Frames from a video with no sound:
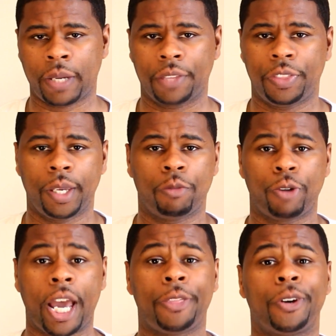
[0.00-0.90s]
about them,
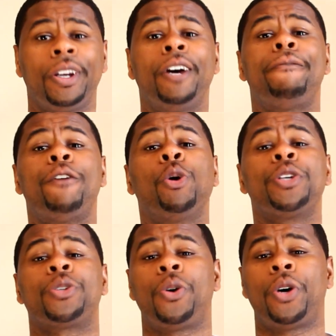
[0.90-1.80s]
rather
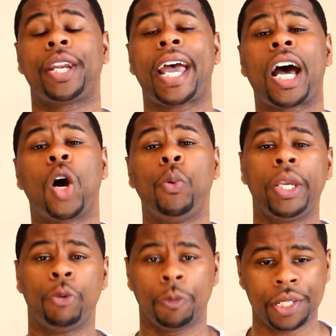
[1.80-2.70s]
focus on how we
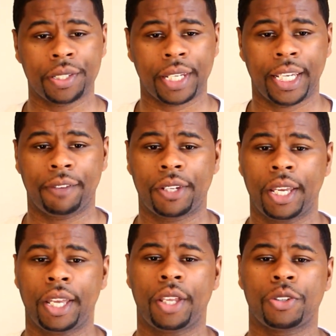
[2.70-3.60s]
will be saved.
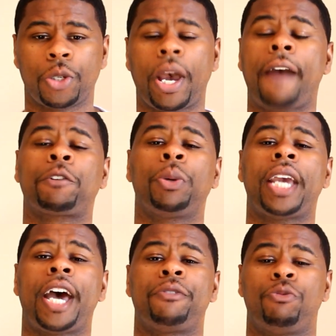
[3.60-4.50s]
So after we
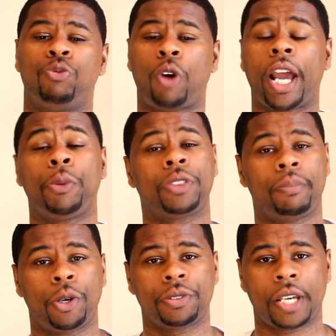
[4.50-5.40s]
got right with the
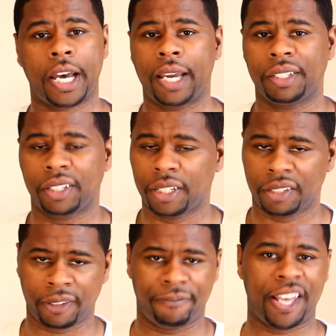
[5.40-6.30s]
Most High,
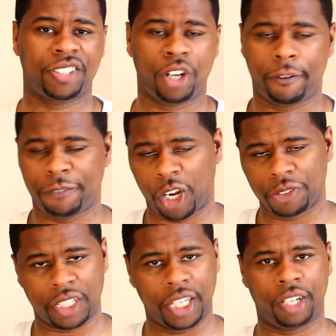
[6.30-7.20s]
confessing our
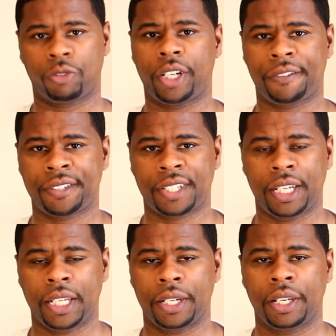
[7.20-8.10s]
faults, getting rid of
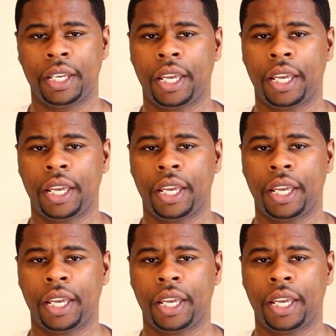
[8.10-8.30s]
sin,